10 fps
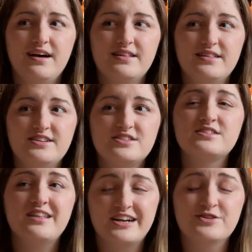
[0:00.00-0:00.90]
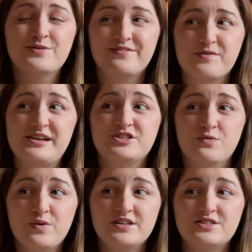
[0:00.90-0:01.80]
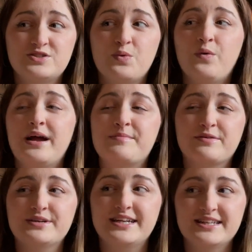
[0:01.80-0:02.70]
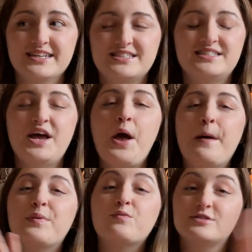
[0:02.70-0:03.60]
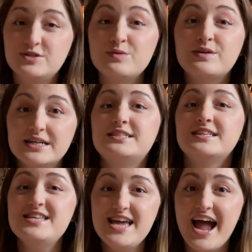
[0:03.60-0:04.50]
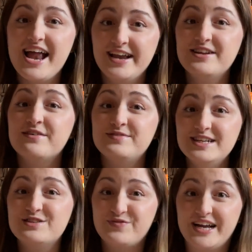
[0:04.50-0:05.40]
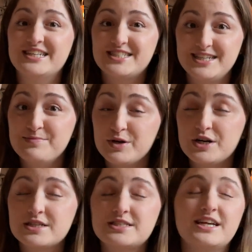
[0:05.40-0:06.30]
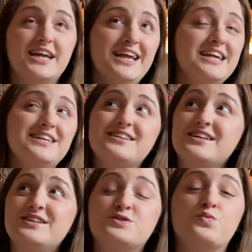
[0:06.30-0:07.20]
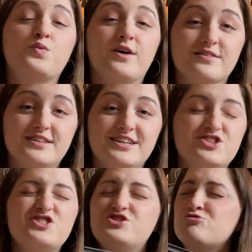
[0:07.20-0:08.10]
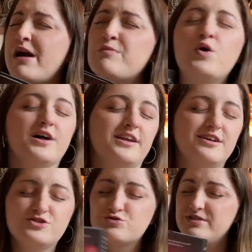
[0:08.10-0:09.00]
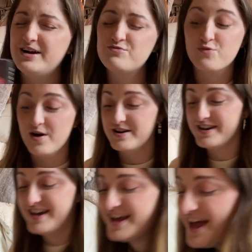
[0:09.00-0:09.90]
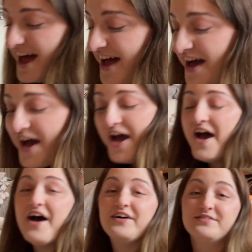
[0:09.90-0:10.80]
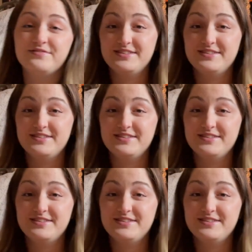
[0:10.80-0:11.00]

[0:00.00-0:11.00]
this is a lot of new information at once. Why am I reading this? But once you get to the end of these fantasy books, it is worth it. Just try one. Try one of